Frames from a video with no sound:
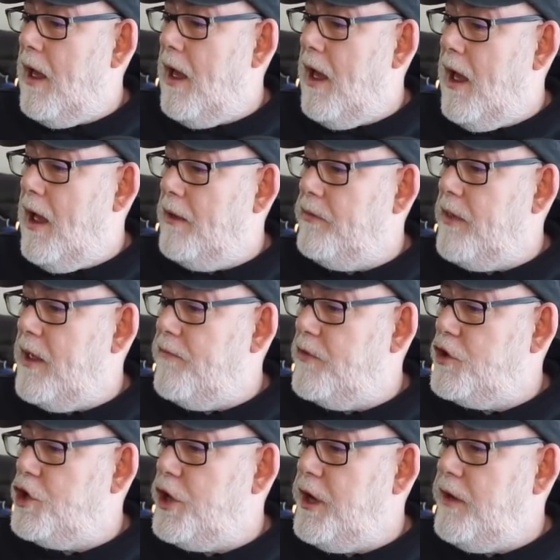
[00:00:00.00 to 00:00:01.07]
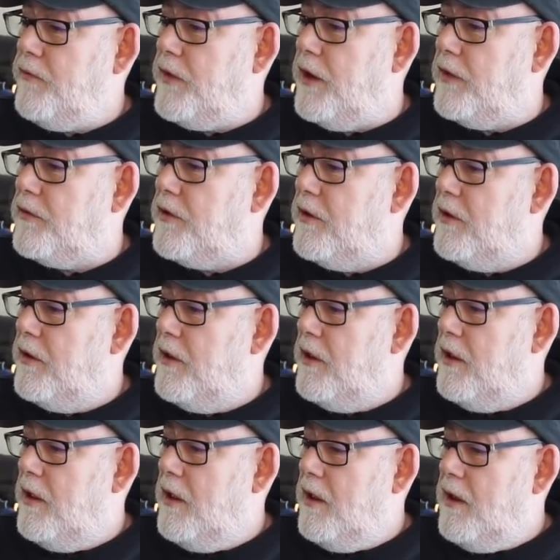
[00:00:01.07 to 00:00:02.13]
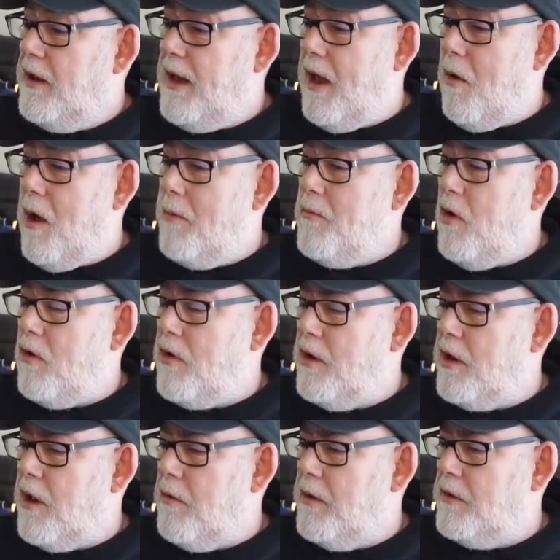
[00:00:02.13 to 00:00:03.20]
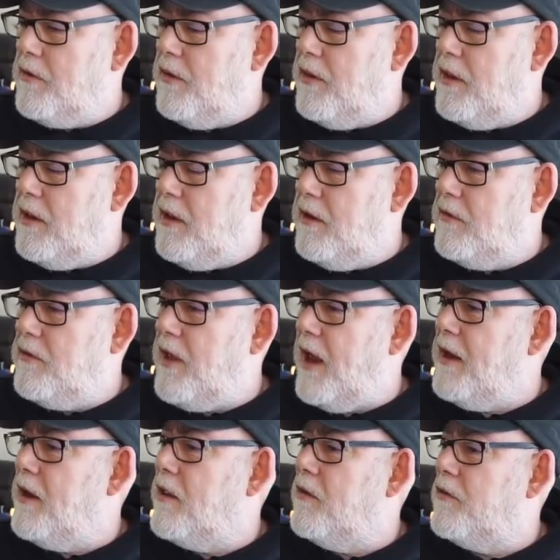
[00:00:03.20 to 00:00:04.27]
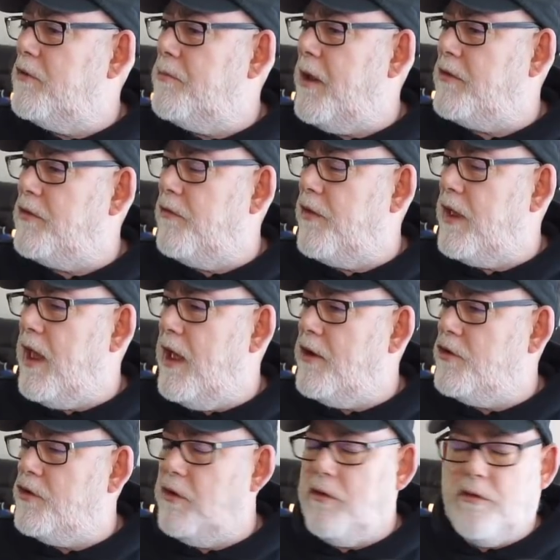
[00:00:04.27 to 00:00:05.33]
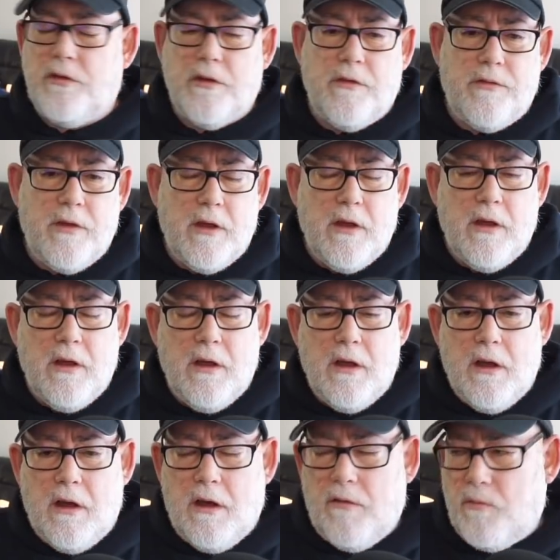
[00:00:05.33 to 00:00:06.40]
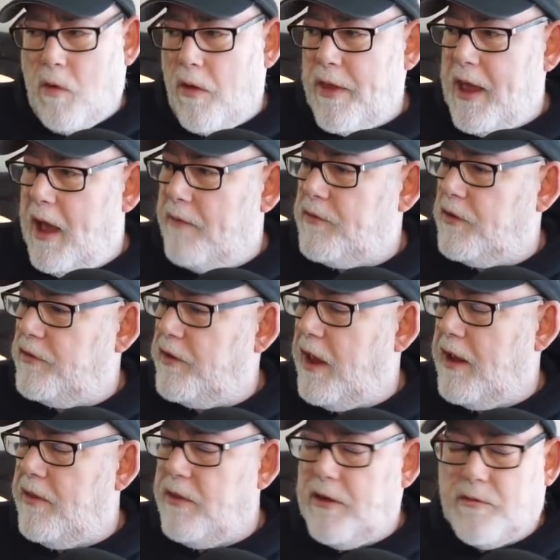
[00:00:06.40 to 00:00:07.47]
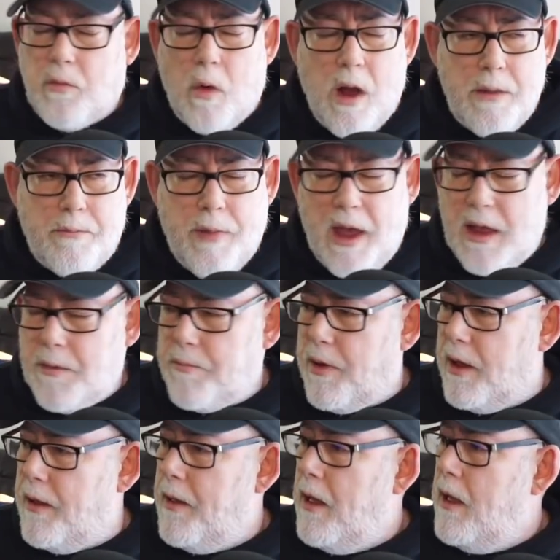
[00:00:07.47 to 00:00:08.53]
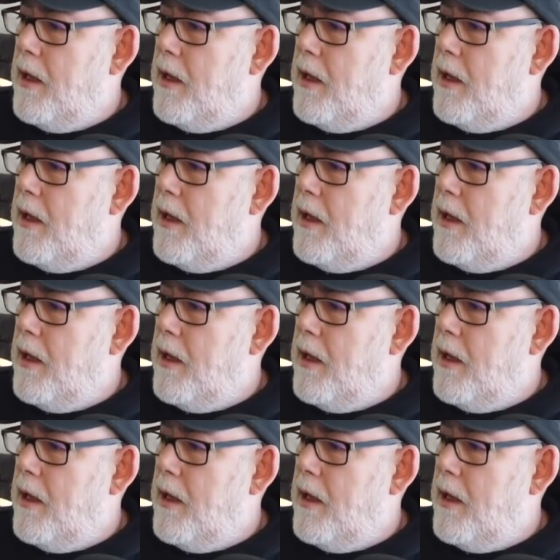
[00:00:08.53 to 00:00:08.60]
And they've achieved it. Now, I'm not going to go into the technical specifications of what they have to say in this white paper,